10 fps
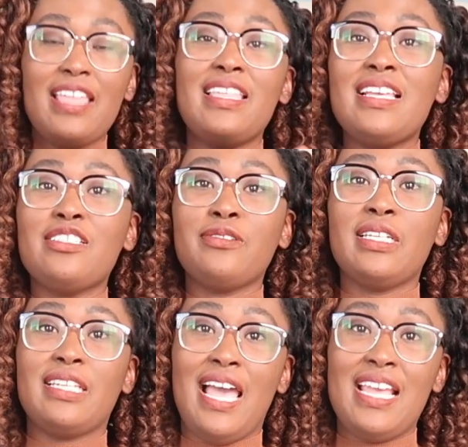I think it's
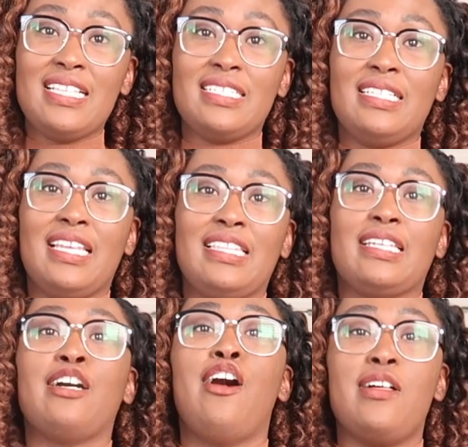really nice, and like
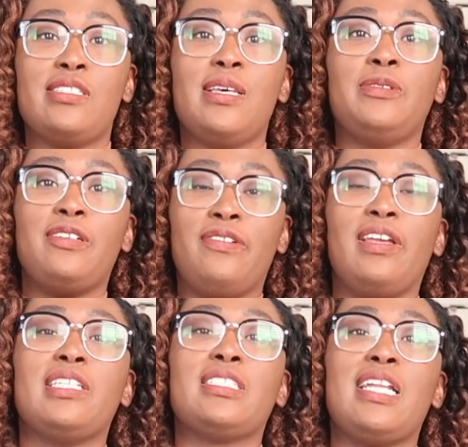the concept of
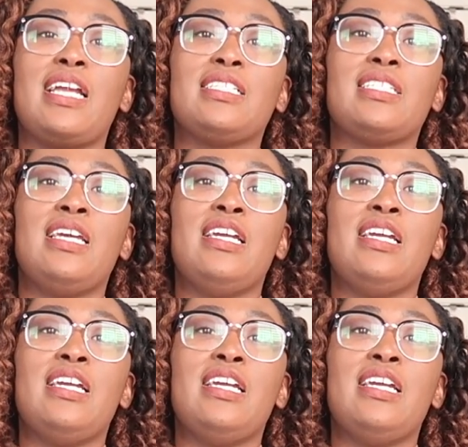it is nice.